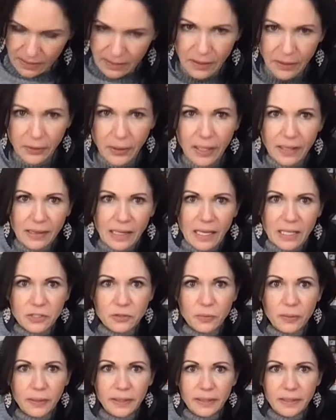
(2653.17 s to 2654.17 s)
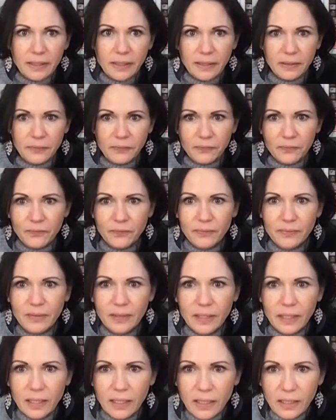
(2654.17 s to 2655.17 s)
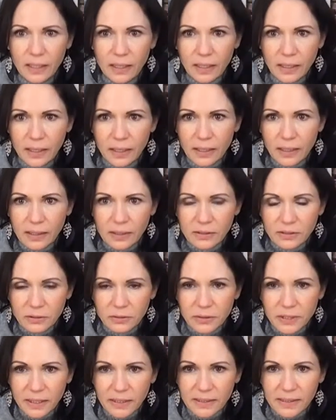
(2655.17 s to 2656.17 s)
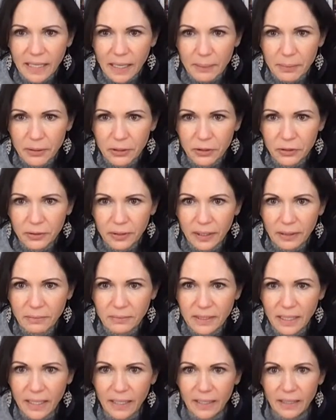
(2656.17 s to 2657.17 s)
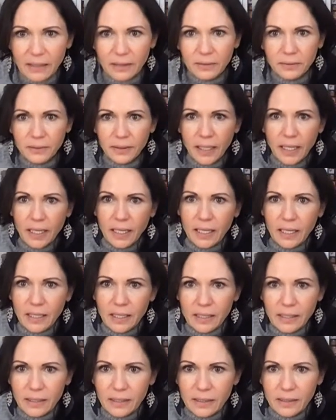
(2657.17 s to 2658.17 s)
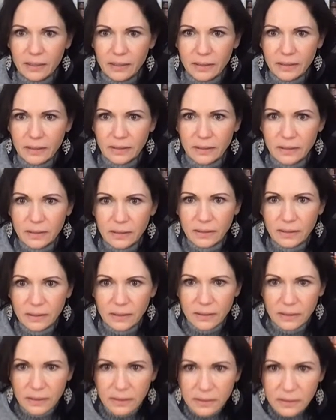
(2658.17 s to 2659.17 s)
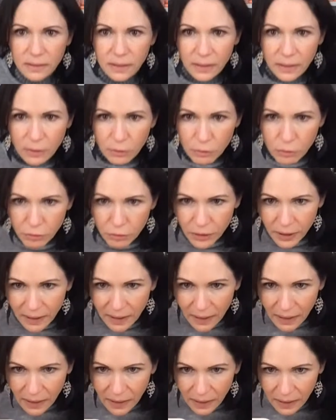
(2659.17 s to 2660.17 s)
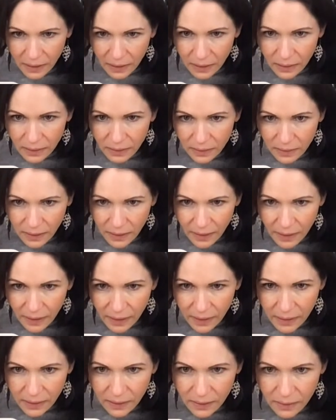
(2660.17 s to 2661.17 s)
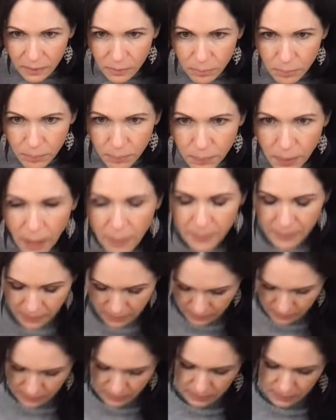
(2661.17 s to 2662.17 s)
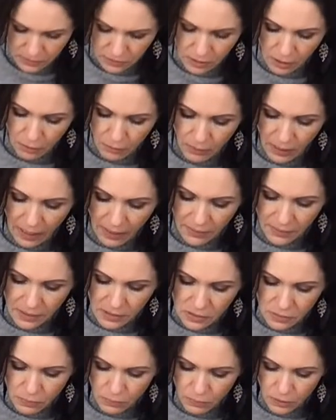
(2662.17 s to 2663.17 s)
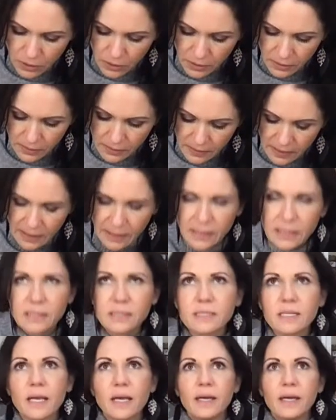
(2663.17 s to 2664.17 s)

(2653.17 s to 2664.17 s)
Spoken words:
Okay, last one. So Dixie, I put your name down, and Vicki Lynn Papas. So how this works is